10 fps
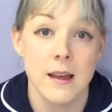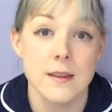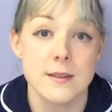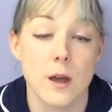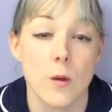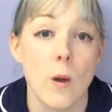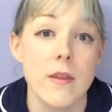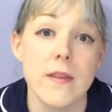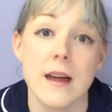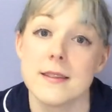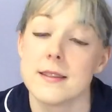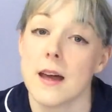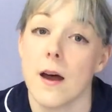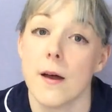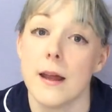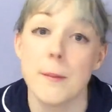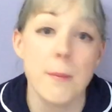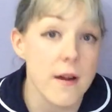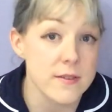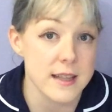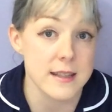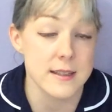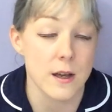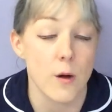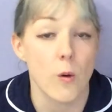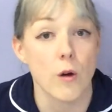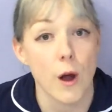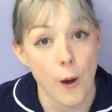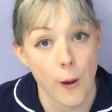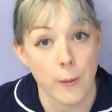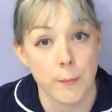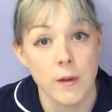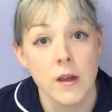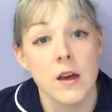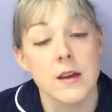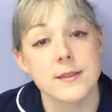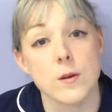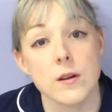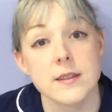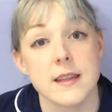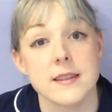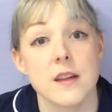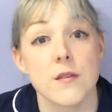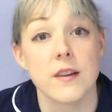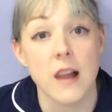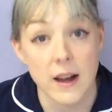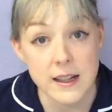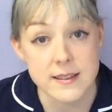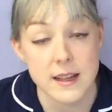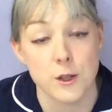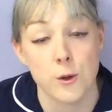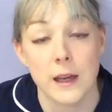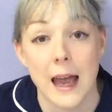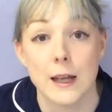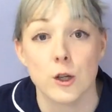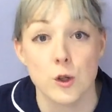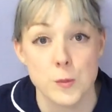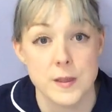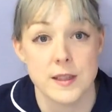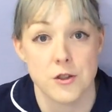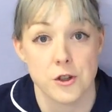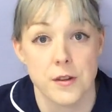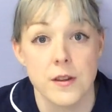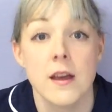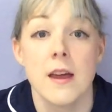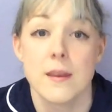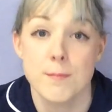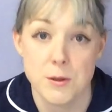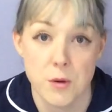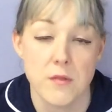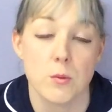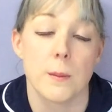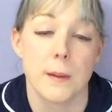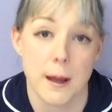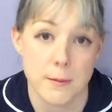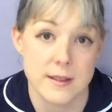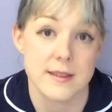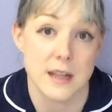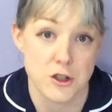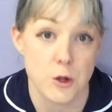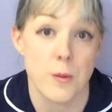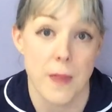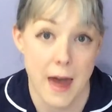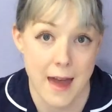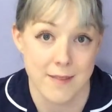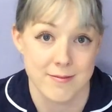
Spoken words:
So whether that's in a birth centre or at home, as long as there's enough light and you can get in a good position, the midwife will be able to stitch you there.